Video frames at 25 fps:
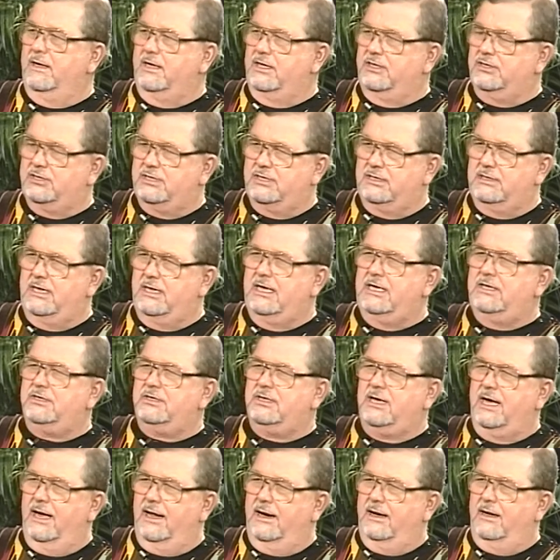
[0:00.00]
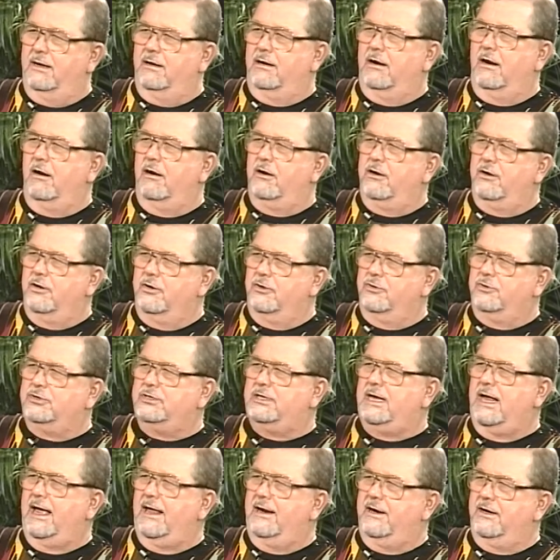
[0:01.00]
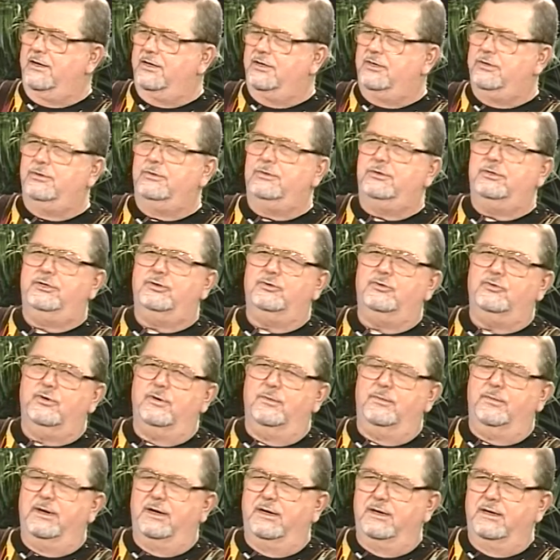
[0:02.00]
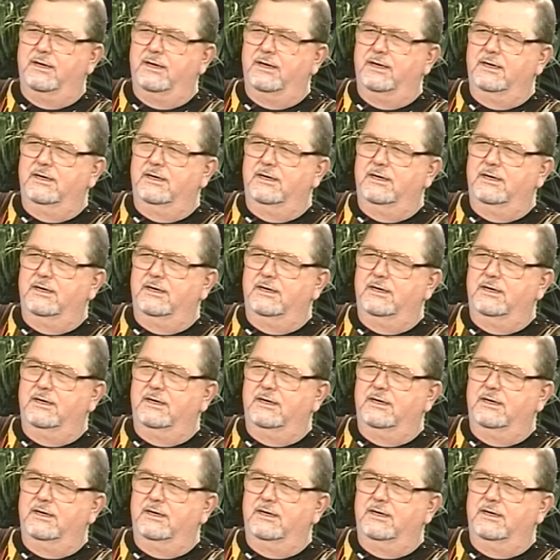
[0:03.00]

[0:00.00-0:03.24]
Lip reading: He's got a hard-nosed attitude to him, and